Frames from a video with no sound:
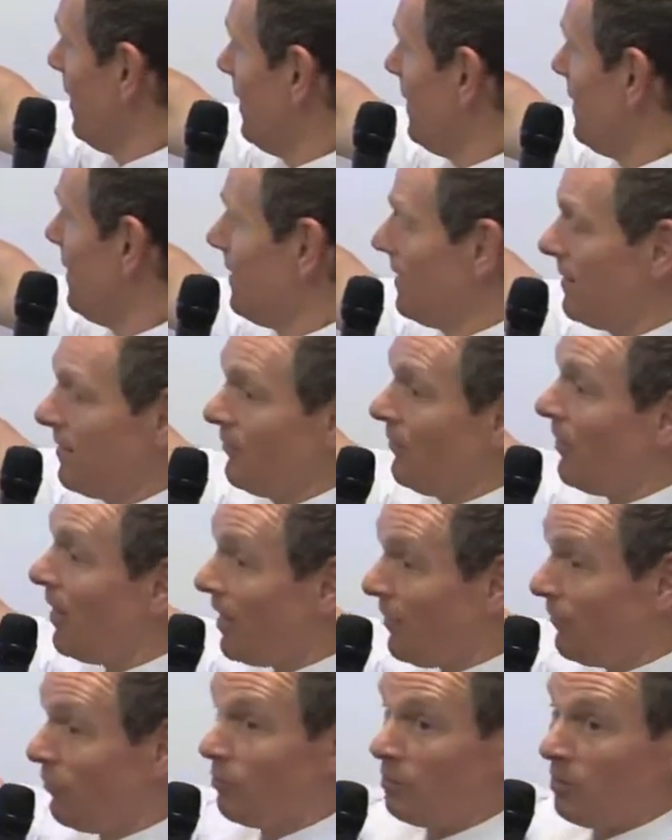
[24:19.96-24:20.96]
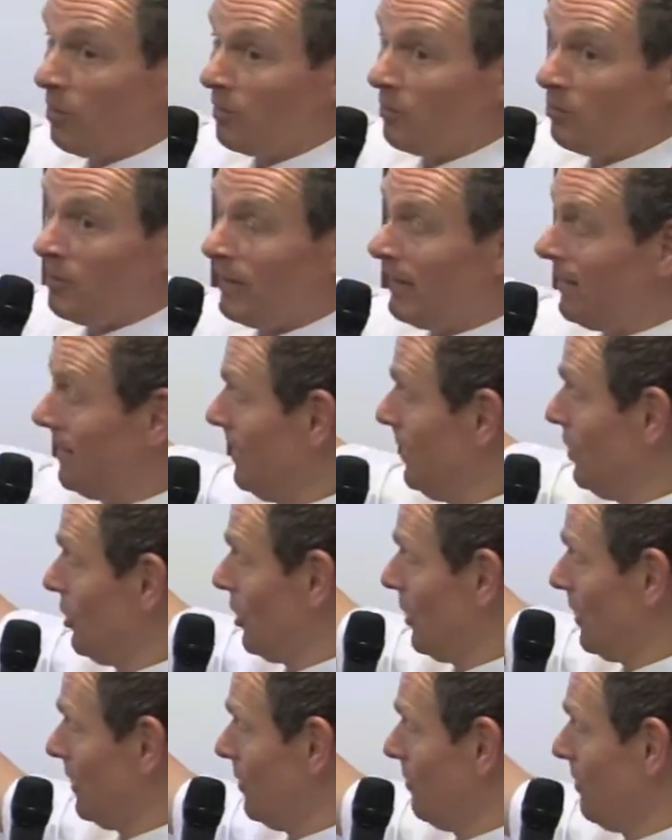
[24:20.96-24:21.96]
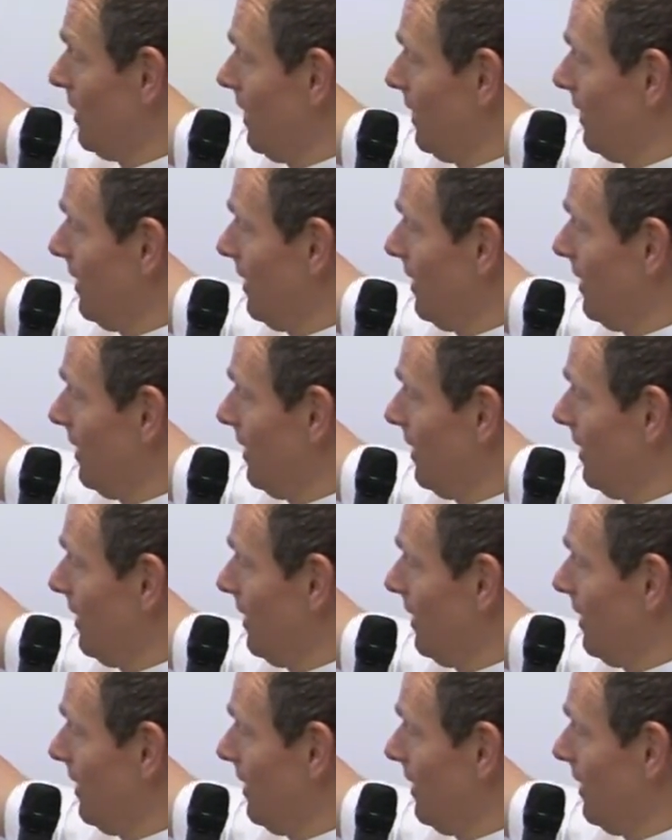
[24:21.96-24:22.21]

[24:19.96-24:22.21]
and this is survival probability, chance of being